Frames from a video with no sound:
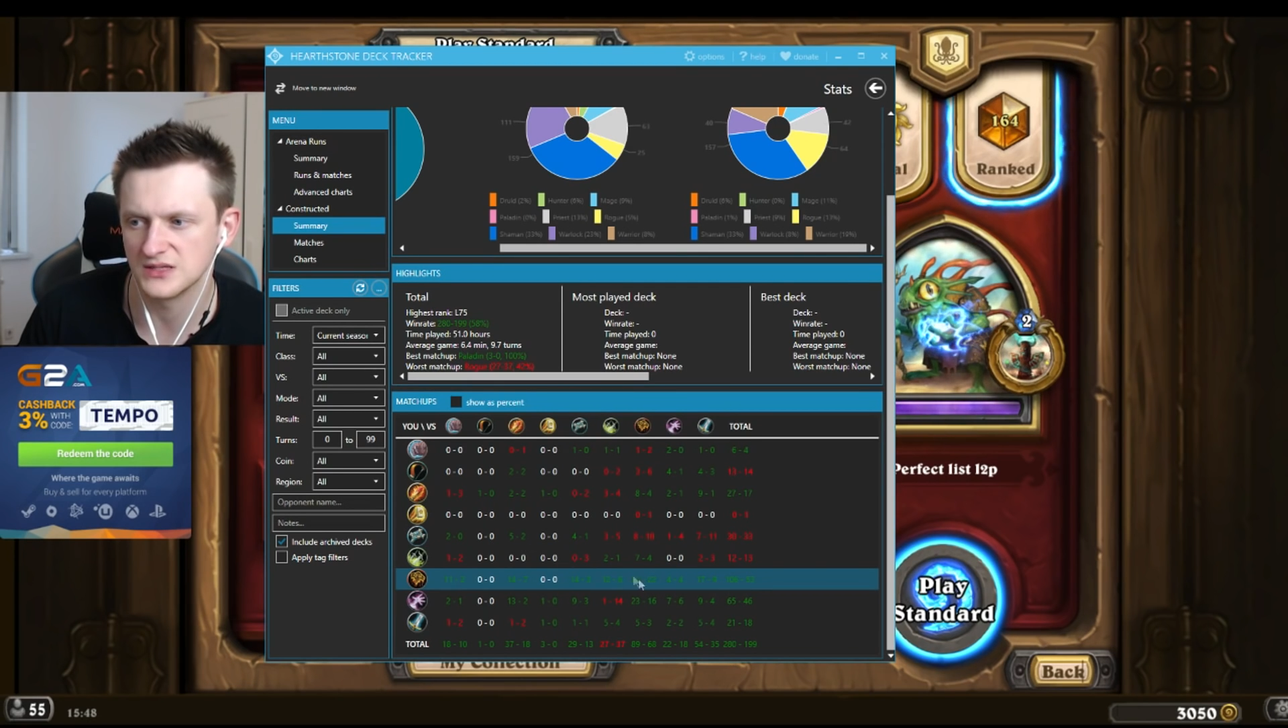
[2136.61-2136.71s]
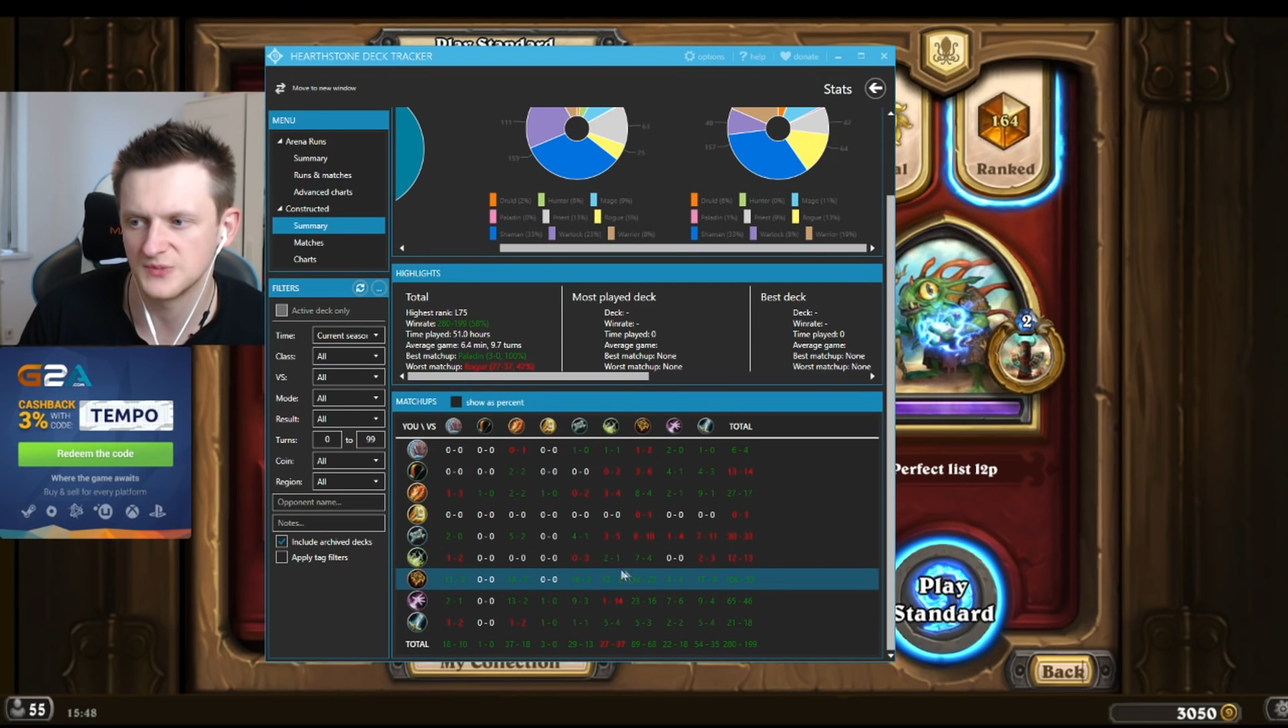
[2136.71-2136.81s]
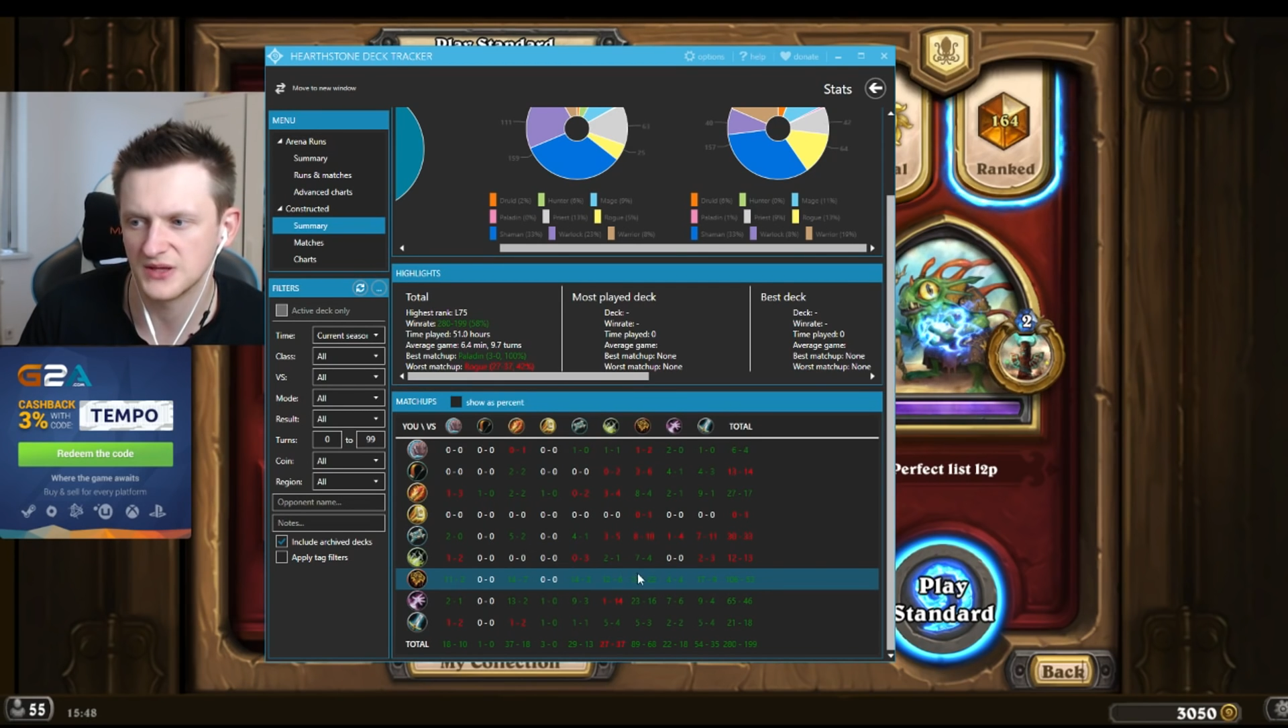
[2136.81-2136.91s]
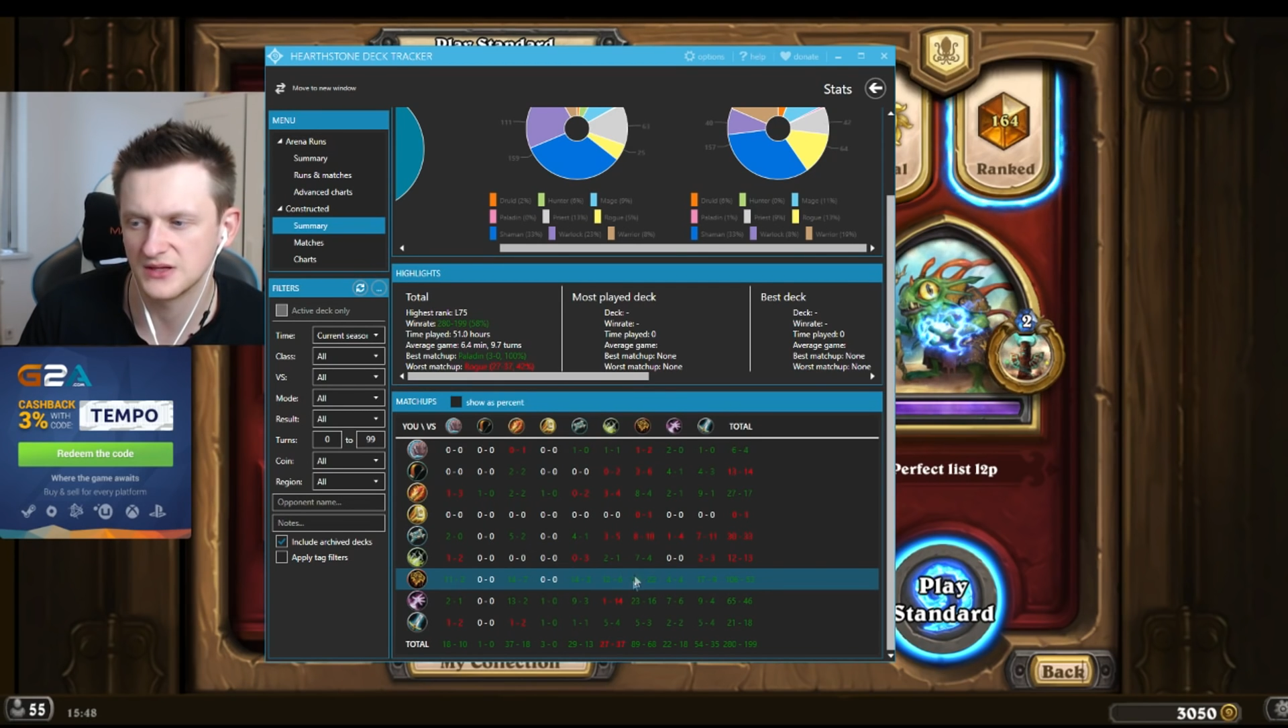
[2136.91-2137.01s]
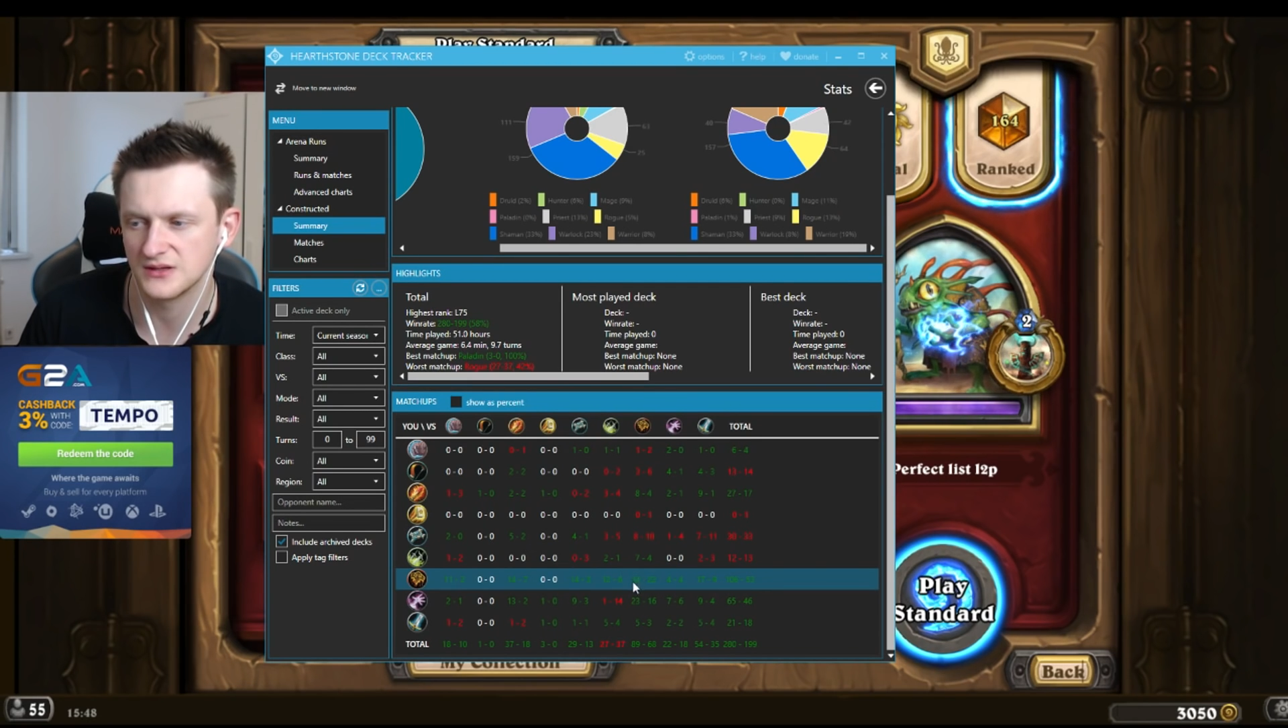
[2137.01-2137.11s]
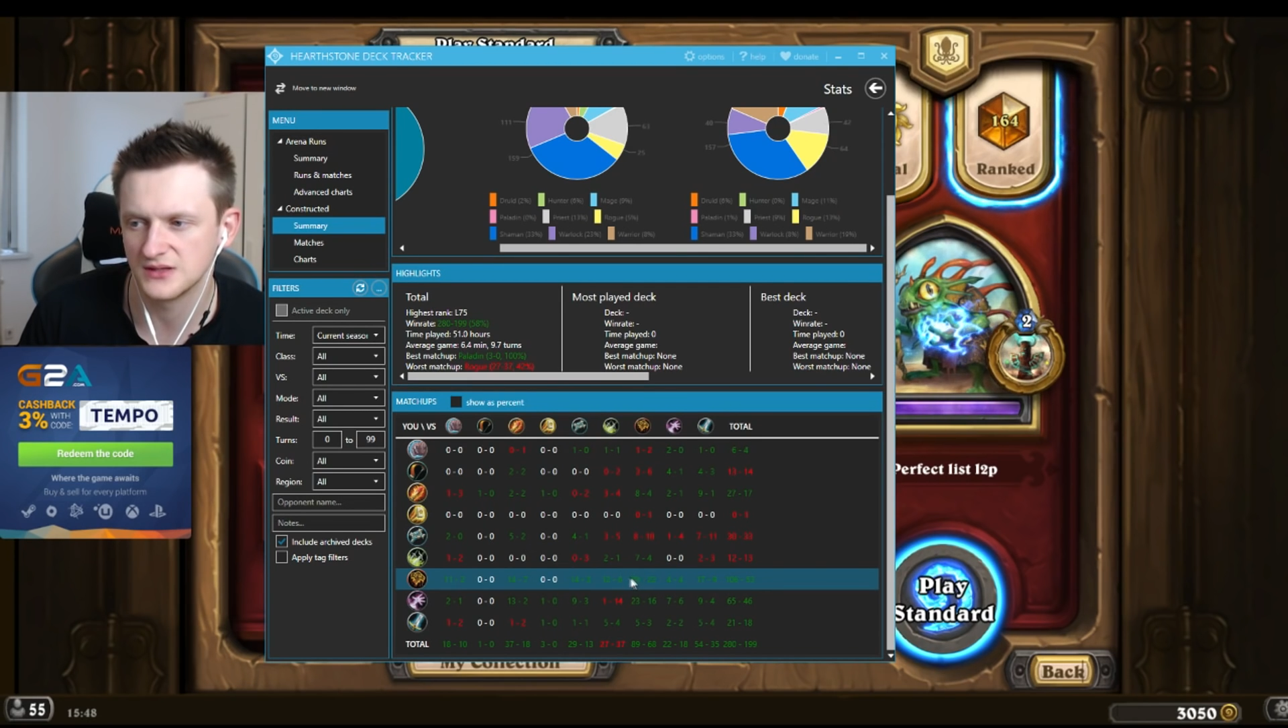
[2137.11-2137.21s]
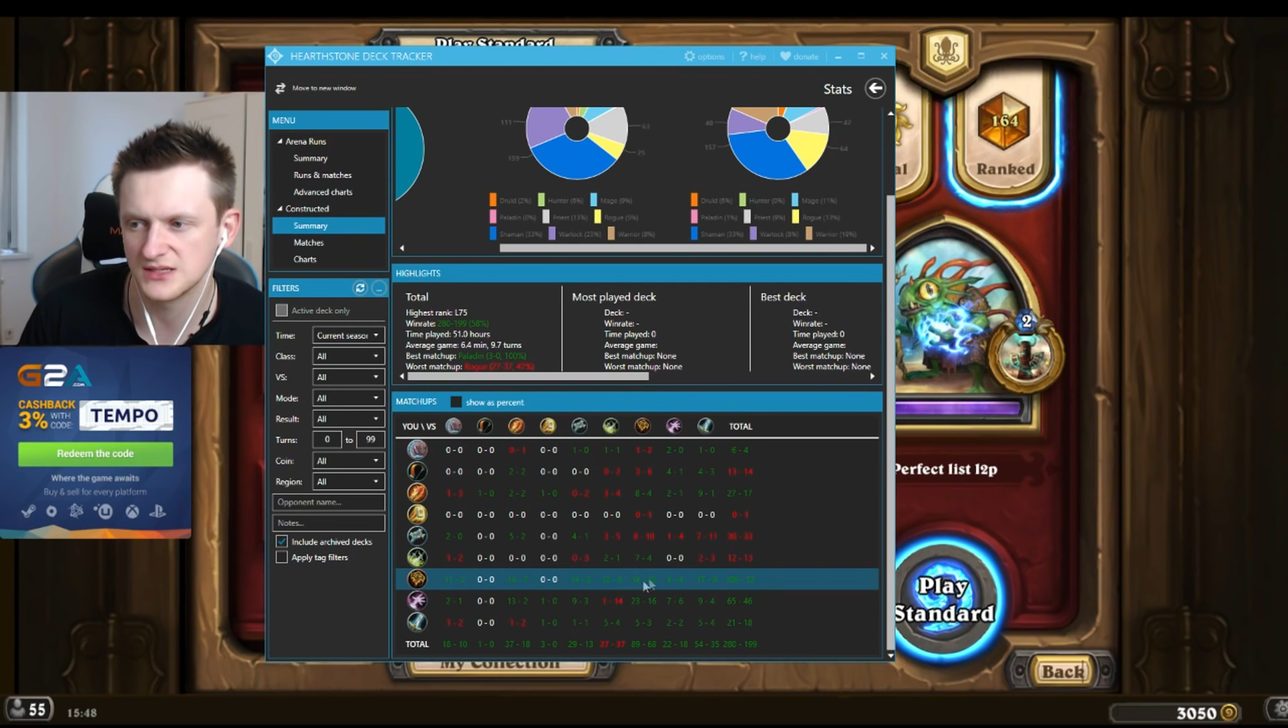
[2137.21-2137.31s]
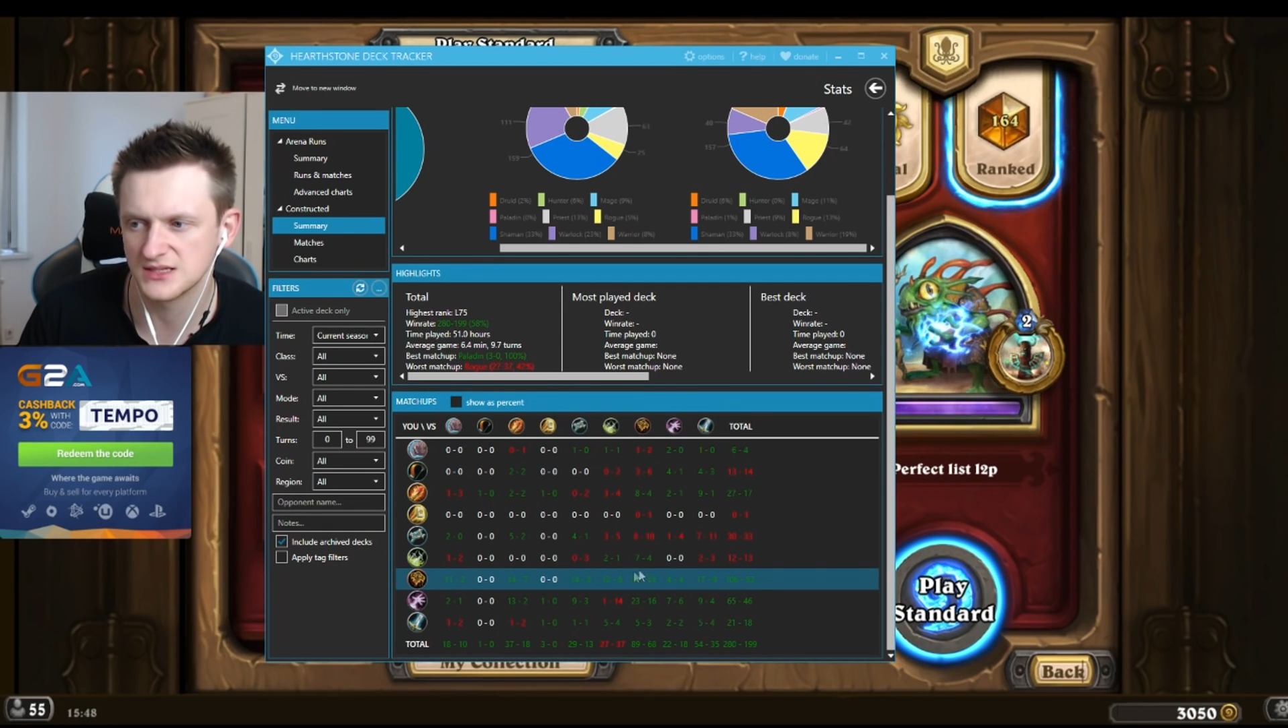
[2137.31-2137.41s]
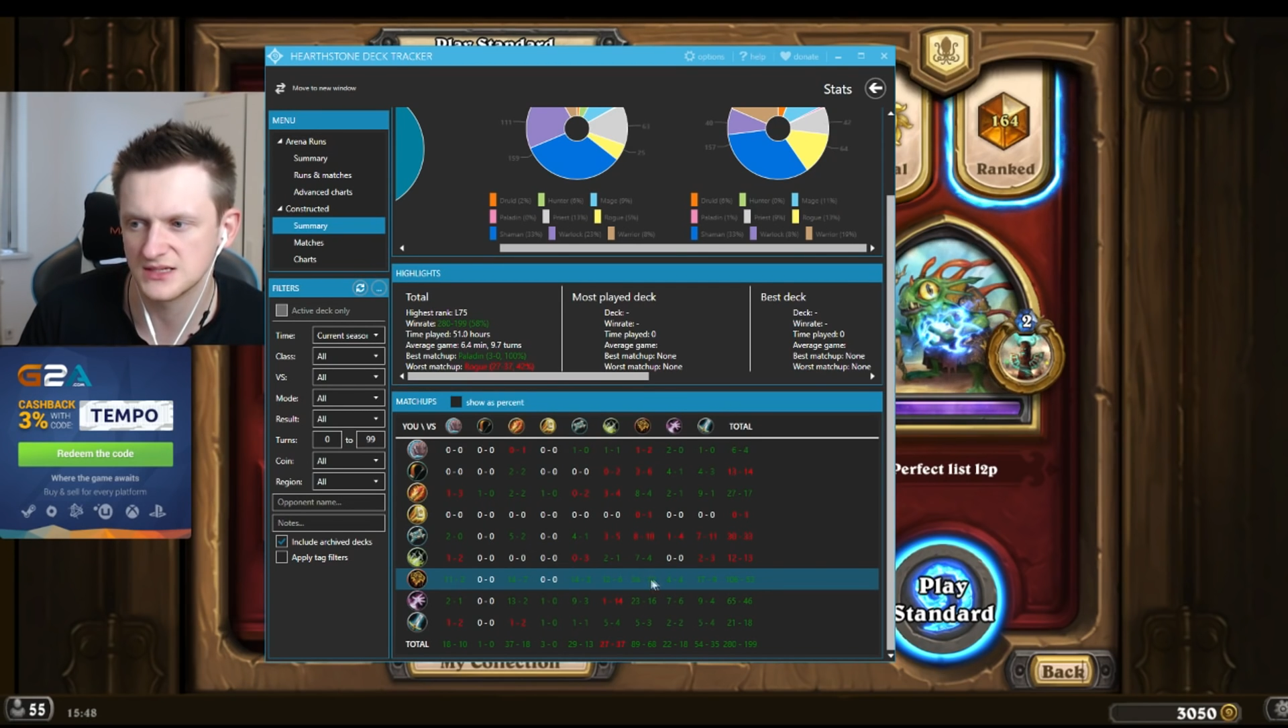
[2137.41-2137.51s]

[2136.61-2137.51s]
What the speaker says: But this is